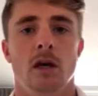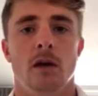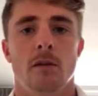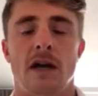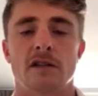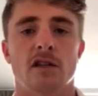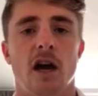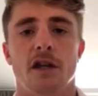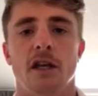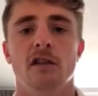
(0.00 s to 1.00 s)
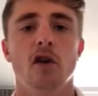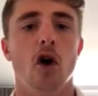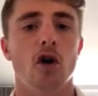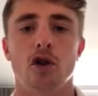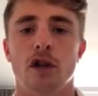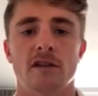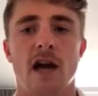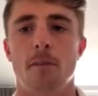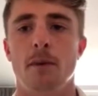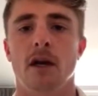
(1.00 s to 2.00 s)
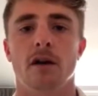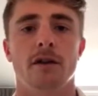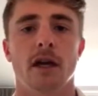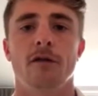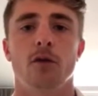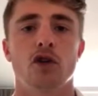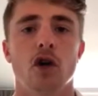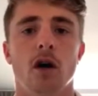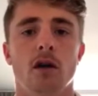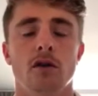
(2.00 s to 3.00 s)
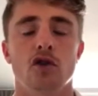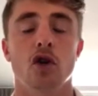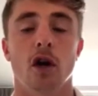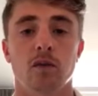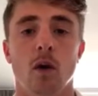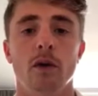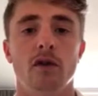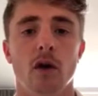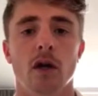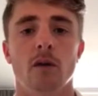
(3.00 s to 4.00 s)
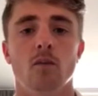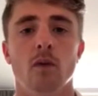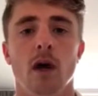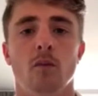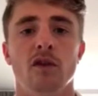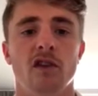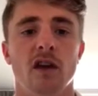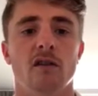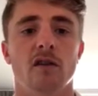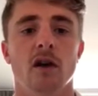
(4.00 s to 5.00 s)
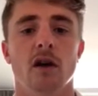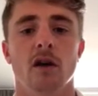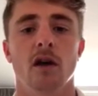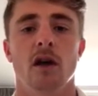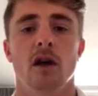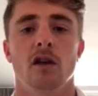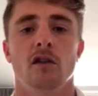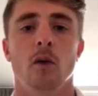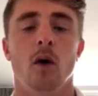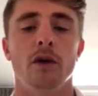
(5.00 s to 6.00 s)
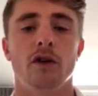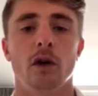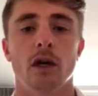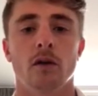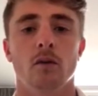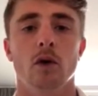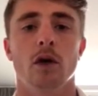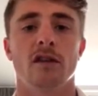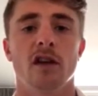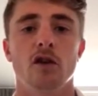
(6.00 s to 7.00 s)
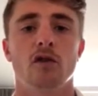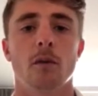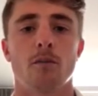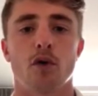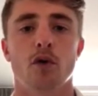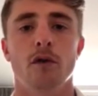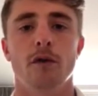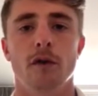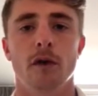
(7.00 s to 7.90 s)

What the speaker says: But as I say, I think there's a lot of good things happening, and I think if we trust what we're doing and we stick to what we're doing, we'll continue to improve.